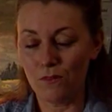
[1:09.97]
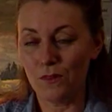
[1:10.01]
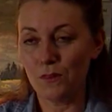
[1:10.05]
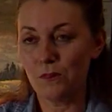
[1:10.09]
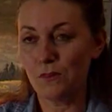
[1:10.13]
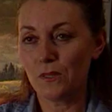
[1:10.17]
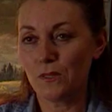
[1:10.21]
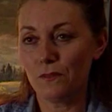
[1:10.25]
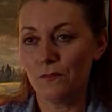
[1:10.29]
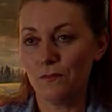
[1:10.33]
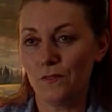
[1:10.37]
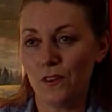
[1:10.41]
there
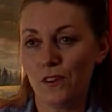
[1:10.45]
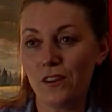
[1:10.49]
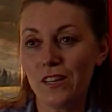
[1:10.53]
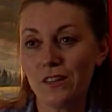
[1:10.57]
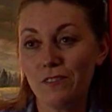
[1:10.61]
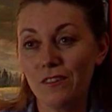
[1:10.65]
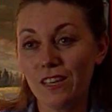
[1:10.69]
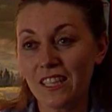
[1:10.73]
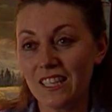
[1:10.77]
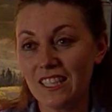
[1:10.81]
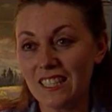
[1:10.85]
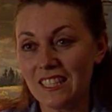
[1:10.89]
was a very
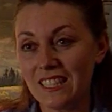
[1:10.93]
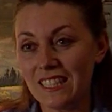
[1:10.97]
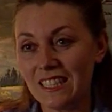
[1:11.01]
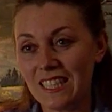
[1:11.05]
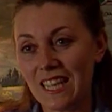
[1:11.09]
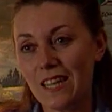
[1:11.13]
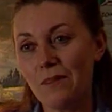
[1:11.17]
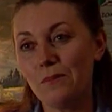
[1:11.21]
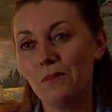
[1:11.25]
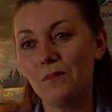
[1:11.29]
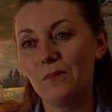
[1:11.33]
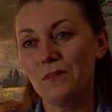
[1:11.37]
rickety
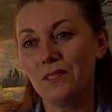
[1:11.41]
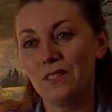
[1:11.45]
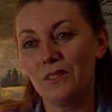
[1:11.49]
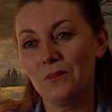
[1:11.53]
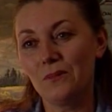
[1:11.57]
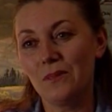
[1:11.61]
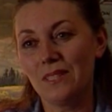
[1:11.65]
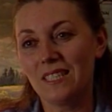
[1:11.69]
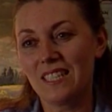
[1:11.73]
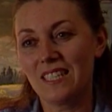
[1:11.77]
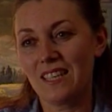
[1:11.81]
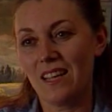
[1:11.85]
table which at
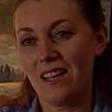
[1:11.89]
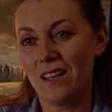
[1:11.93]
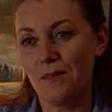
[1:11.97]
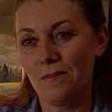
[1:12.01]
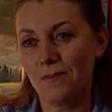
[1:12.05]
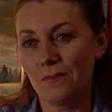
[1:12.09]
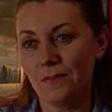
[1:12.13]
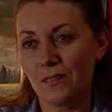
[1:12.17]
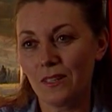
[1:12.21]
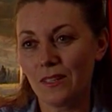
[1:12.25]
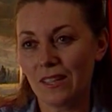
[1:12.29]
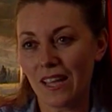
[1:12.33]
one
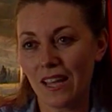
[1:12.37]
time